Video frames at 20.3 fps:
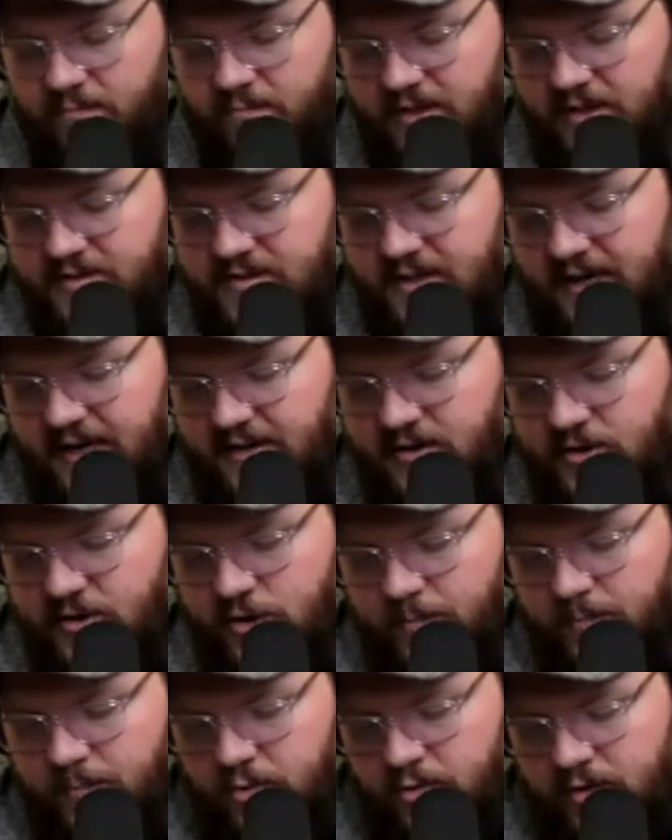is that
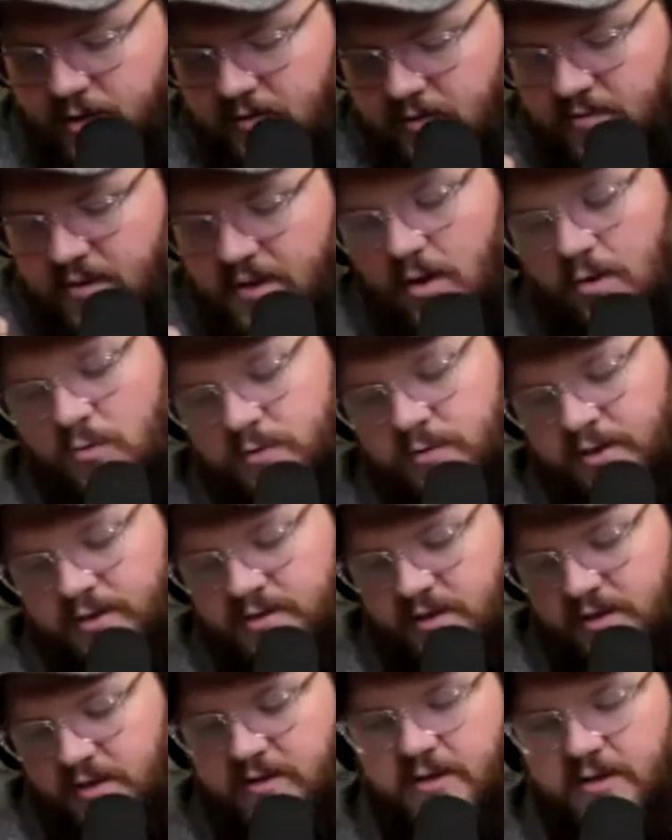you're putting the onus
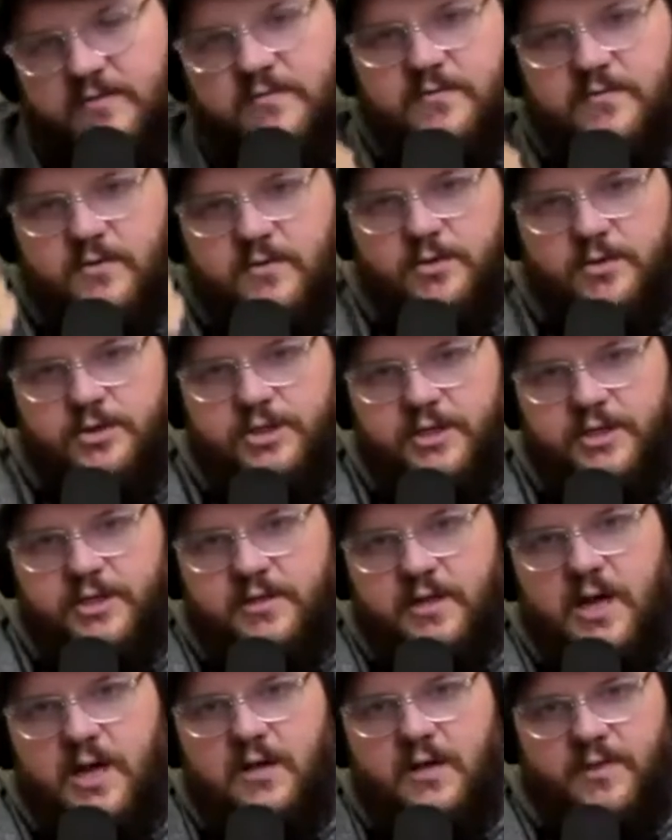of conversion
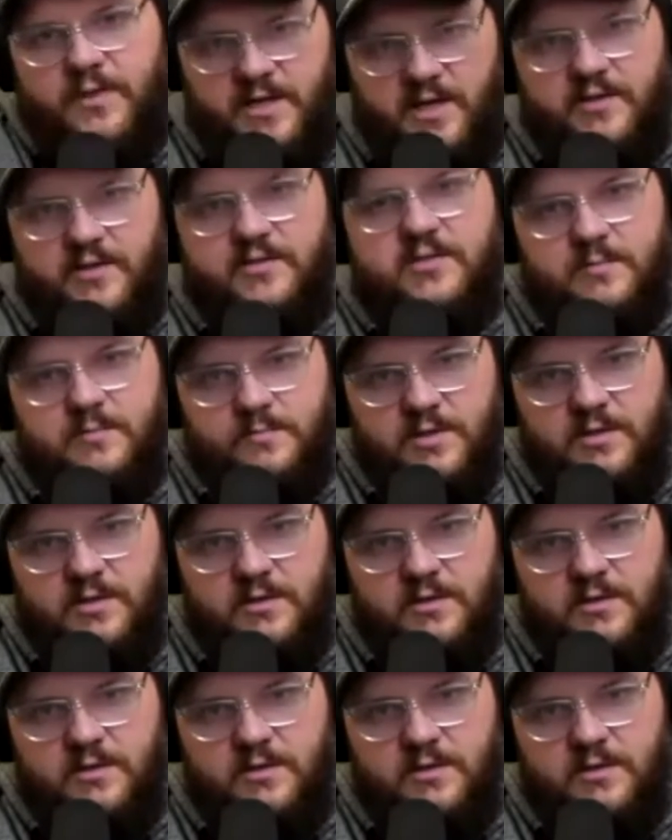on the customer